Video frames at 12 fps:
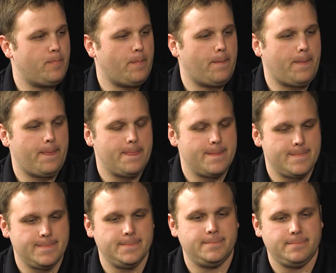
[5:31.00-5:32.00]

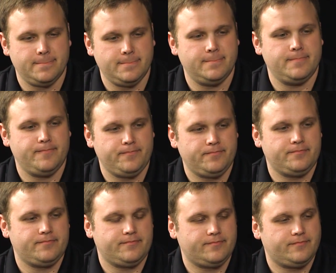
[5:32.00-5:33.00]

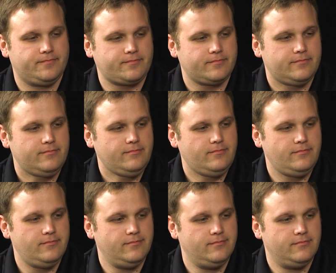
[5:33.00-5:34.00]

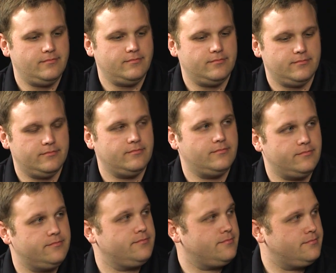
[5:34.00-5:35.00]

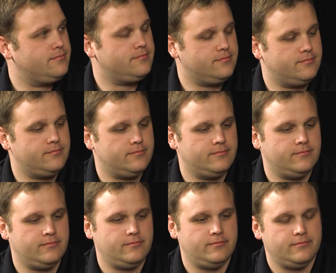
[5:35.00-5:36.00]

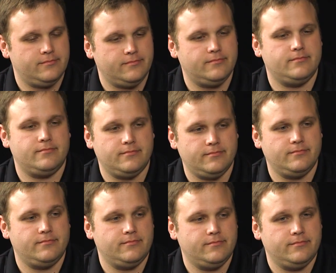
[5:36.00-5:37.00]

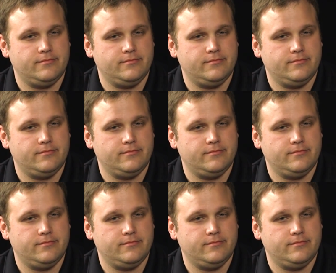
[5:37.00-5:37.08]
The person shown says nothing.